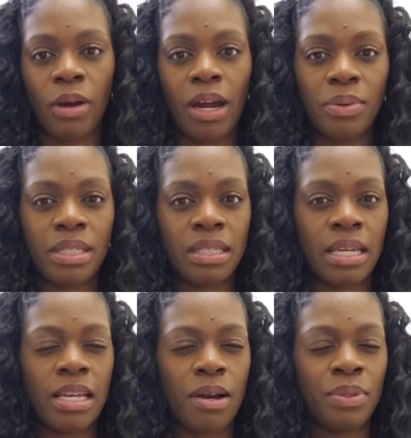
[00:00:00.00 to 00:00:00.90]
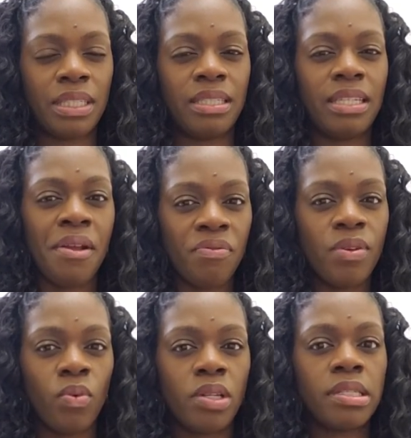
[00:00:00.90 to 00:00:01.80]
But I would safely
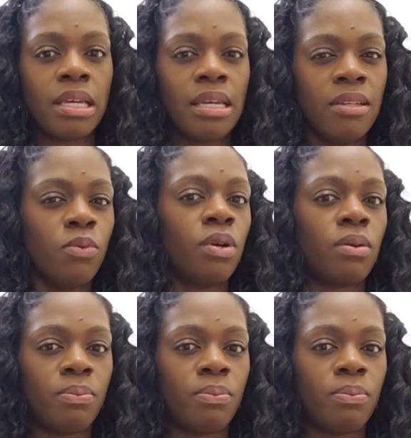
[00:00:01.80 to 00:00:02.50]
want to say anywhere